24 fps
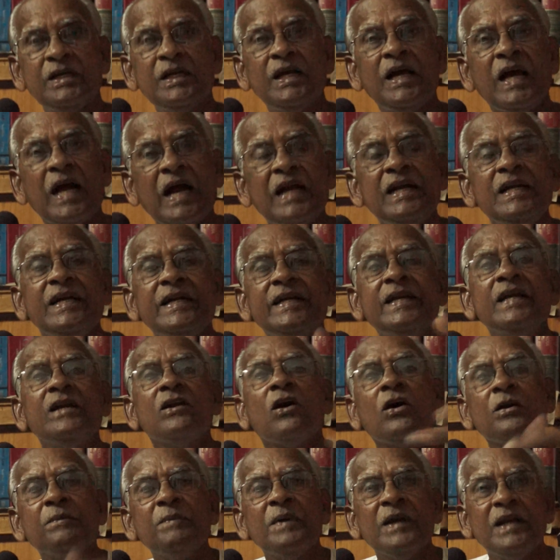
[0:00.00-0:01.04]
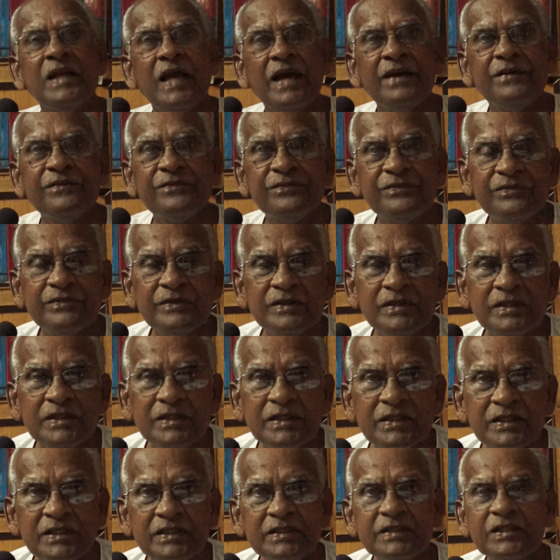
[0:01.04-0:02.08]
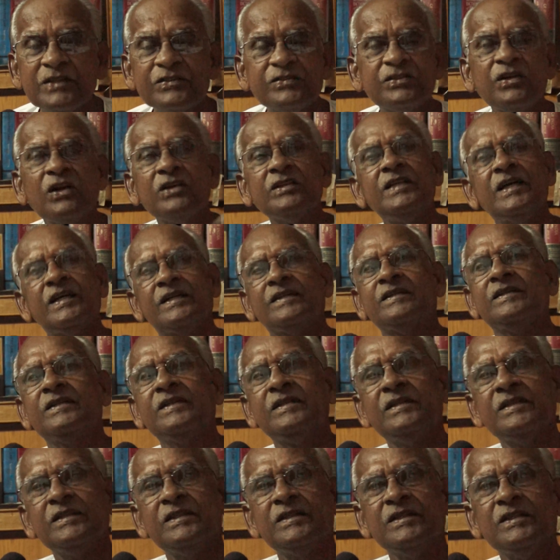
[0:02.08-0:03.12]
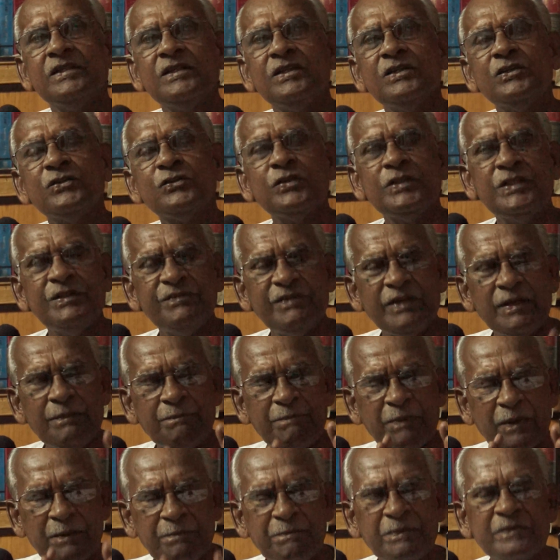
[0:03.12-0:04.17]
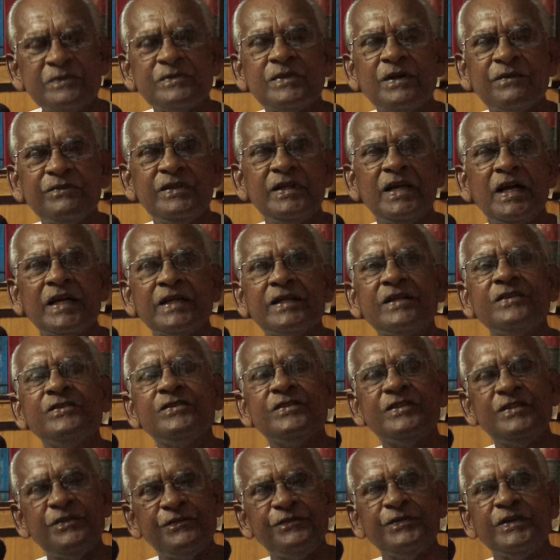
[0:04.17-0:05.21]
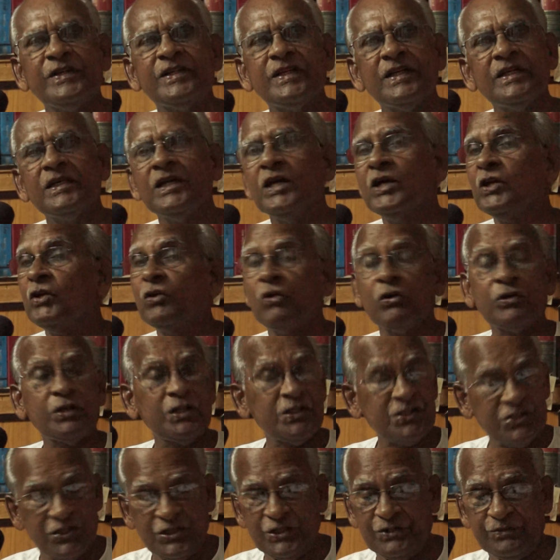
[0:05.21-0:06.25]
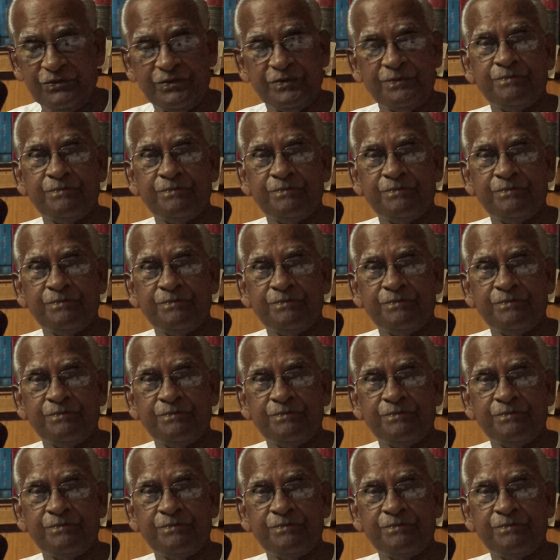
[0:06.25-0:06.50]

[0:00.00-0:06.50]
and lead a normal life. That's not there. So the very purpose of the act is defeated, not achieved.